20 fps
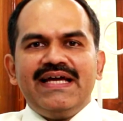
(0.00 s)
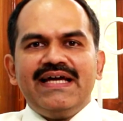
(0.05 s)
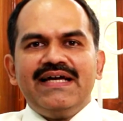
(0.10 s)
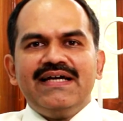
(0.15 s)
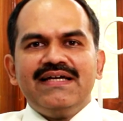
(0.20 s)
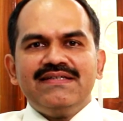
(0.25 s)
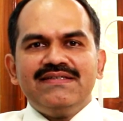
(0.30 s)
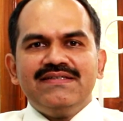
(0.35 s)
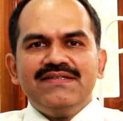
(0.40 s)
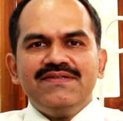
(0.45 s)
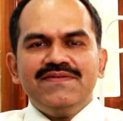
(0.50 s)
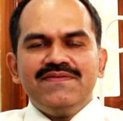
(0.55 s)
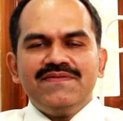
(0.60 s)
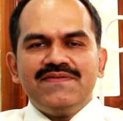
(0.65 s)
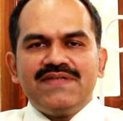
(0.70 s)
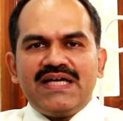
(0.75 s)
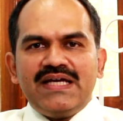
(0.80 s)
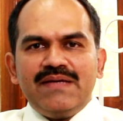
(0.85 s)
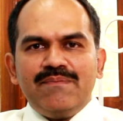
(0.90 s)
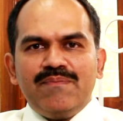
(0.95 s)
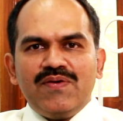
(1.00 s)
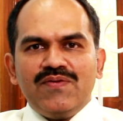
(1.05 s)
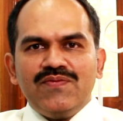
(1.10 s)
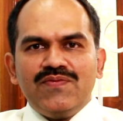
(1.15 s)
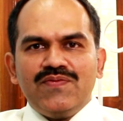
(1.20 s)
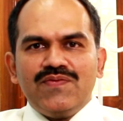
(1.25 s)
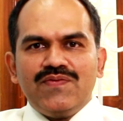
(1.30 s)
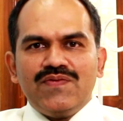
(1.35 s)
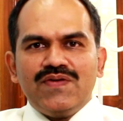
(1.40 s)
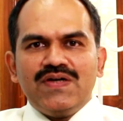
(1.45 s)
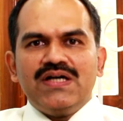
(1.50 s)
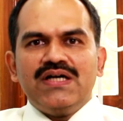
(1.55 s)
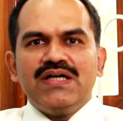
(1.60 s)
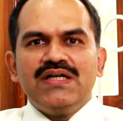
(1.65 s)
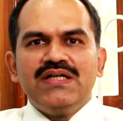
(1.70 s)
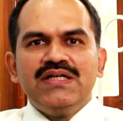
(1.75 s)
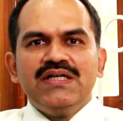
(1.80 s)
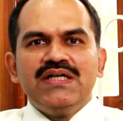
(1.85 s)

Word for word: aggressive type of uh,